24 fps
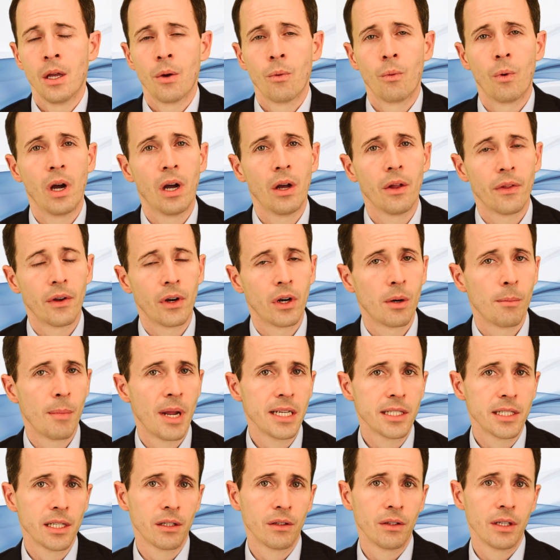Well, there are
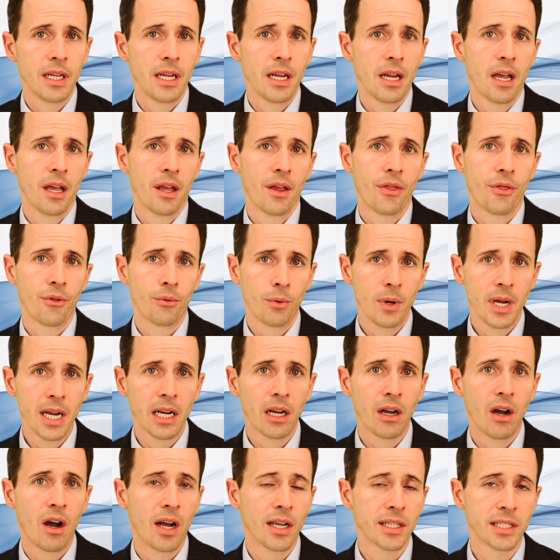basically three
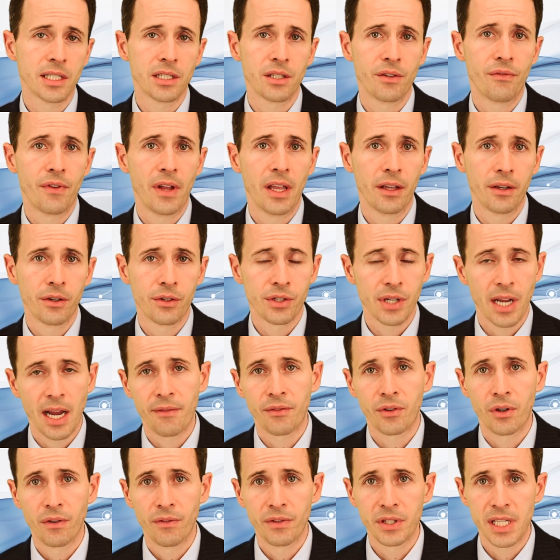causes of failures
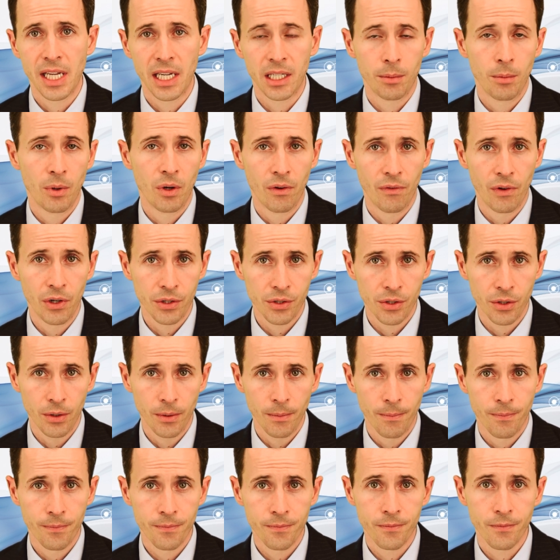after a vasectomy
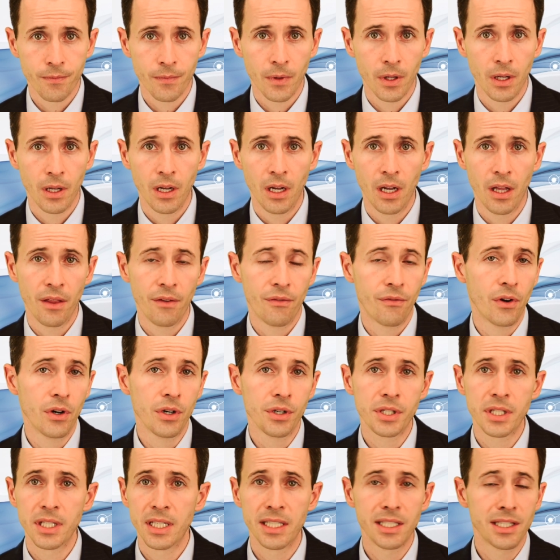reversal. Uh, the
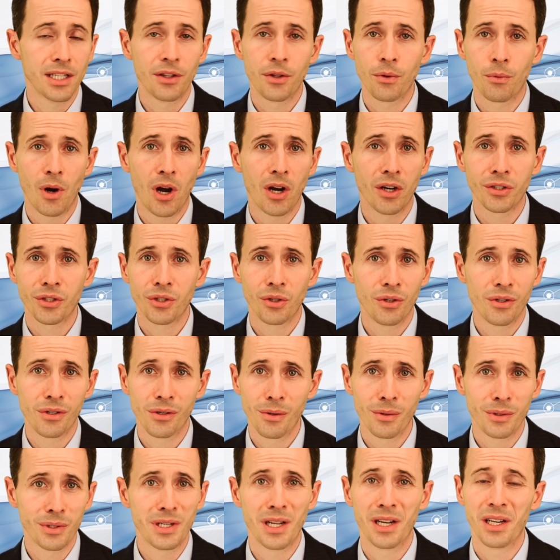first is that the wrong
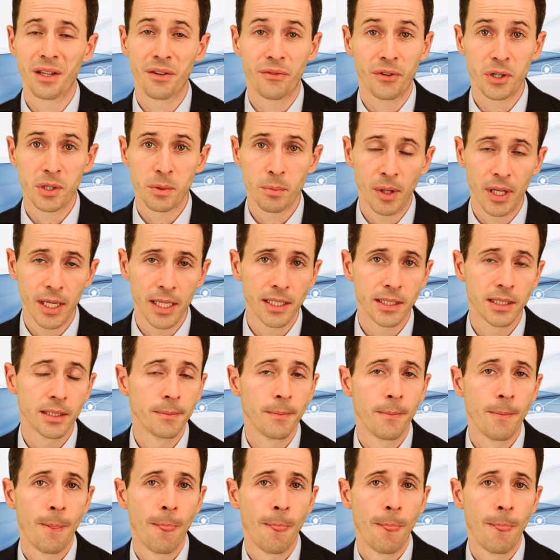surgery was done in the first place.